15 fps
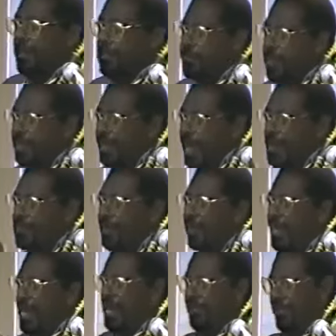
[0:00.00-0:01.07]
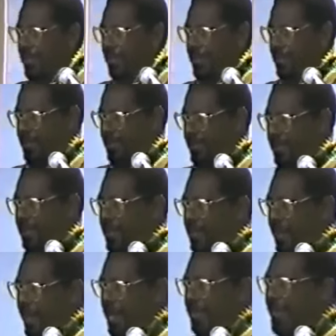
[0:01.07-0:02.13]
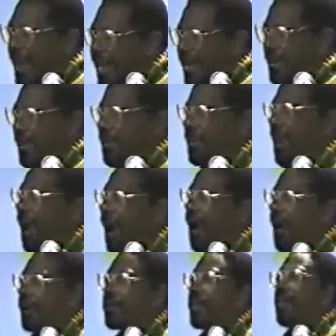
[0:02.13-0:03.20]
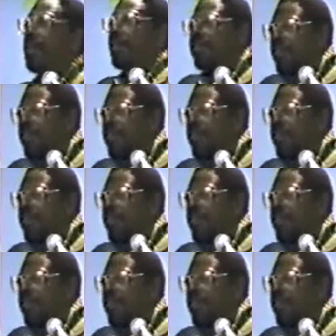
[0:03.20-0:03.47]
because when they believe it and take it into heart,